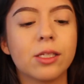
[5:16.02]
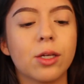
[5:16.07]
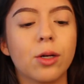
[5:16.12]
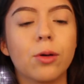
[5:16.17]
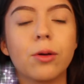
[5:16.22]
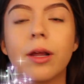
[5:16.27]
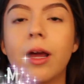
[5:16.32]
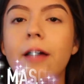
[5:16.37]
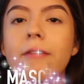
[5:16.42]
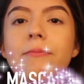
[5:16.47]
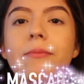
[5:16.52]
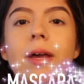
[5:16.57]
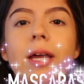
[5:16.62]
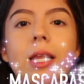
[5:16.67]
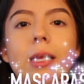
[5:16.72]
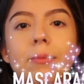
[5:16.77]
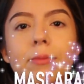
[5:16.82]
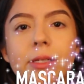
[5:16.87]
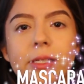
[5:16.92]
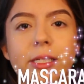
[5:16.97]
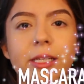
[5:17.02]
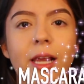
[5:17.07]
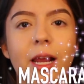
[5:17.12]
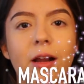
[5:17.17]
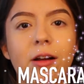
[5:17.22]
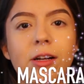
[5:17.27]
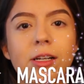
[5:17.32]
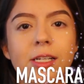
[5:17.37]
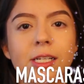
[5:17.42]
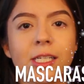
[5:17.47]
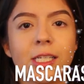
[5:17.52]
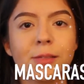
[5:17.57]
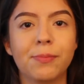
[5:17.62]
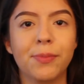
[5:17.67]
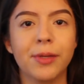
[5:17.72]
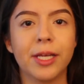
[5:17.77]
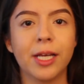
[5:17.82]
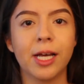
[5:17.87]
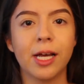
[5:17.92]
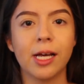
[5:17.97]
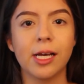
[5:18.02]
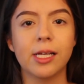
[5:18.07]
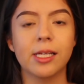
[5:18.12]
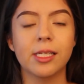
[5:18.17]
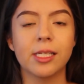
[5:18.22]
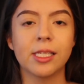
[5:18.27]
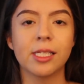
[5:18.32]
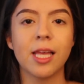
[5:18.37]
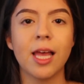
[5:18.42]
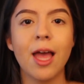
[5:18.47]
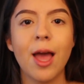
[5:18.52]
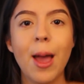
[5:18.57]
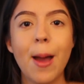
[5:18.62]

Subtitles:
don't have many mascaras because